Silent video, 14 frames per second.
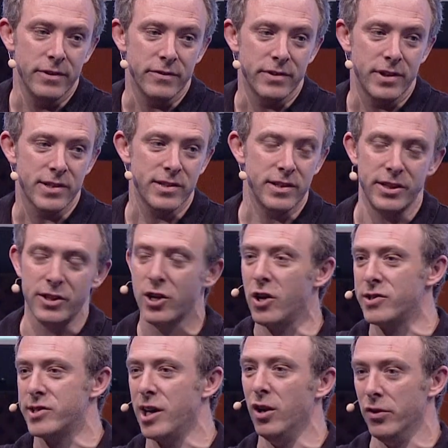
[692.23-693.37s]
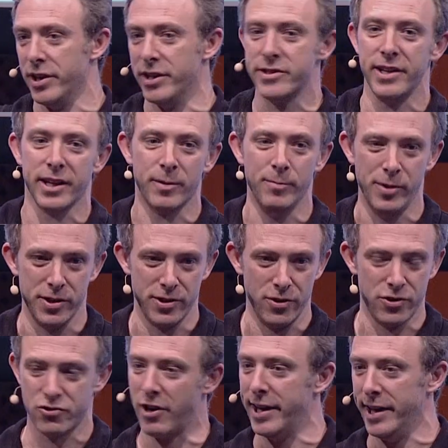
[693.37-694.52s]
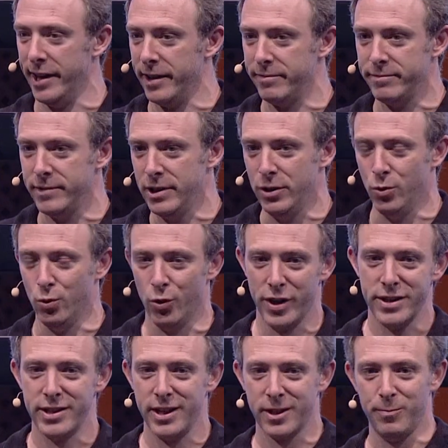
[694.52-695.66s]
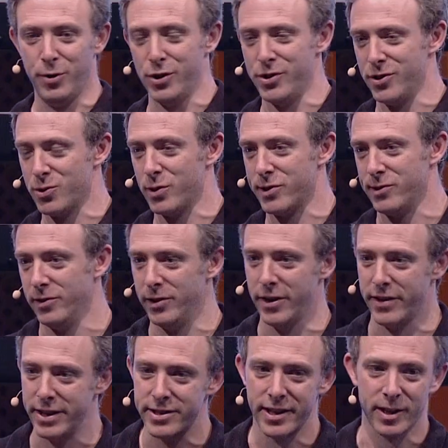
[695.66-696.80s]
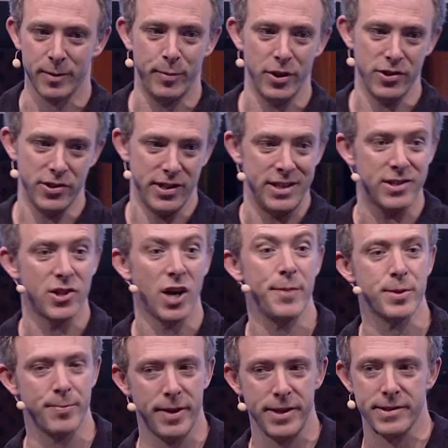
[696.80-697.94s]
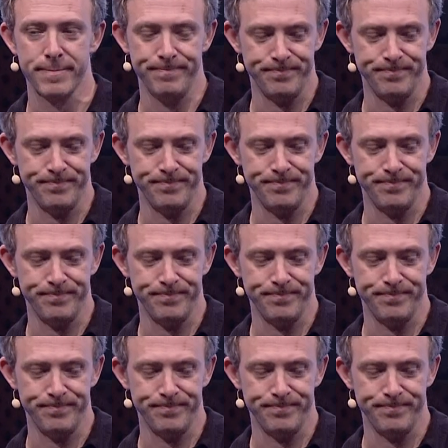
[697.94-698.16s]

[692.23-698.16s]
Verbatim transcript: Doesn't, you can't say, oh, the internet computer's in Australia or the internet computer's in Switzerland. No, the internet computer's in cyberspace.